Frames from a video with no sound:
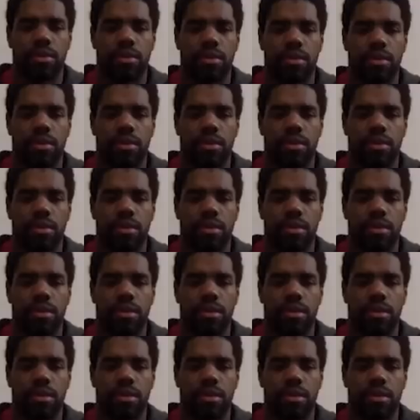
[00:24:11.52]

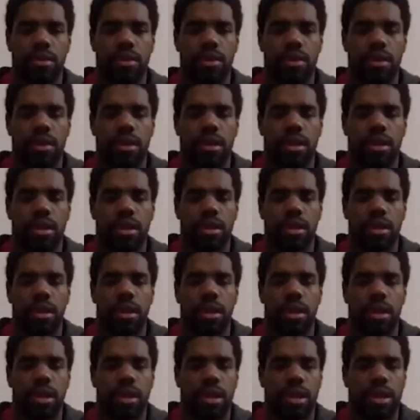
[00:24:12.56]

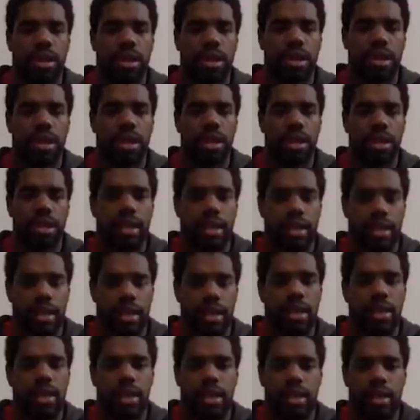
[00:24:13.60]

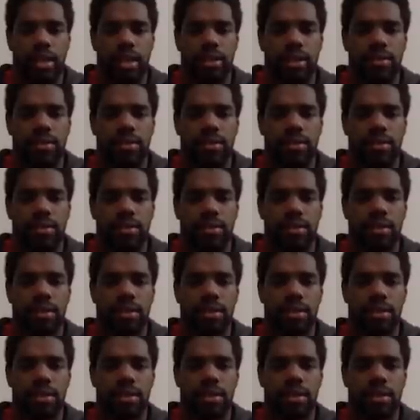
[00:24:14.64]

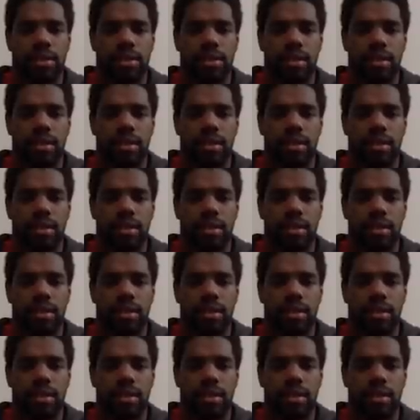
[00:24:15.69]
No words are spoken by the person on screen.